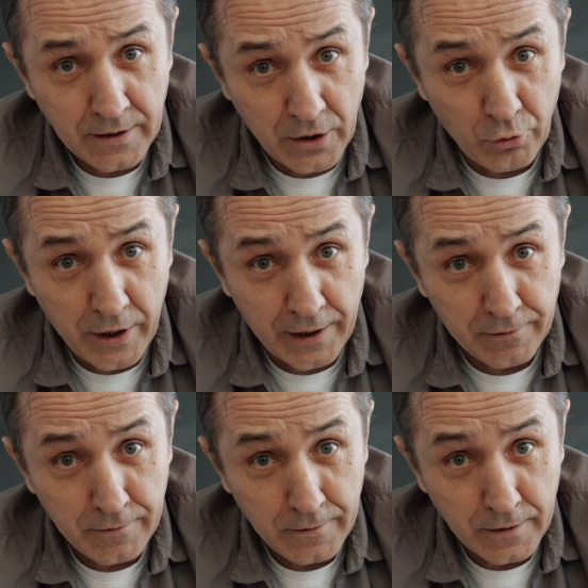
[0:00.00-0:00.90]
surely that's
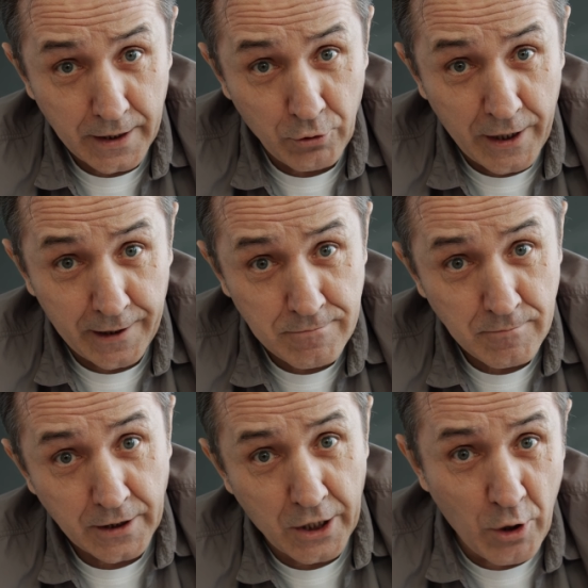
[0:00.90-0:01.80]
the limit of
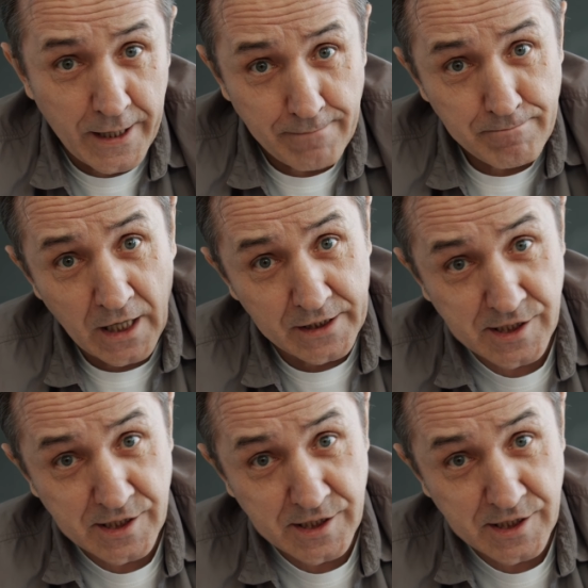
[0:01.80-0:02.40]
silly stuff you'd take on a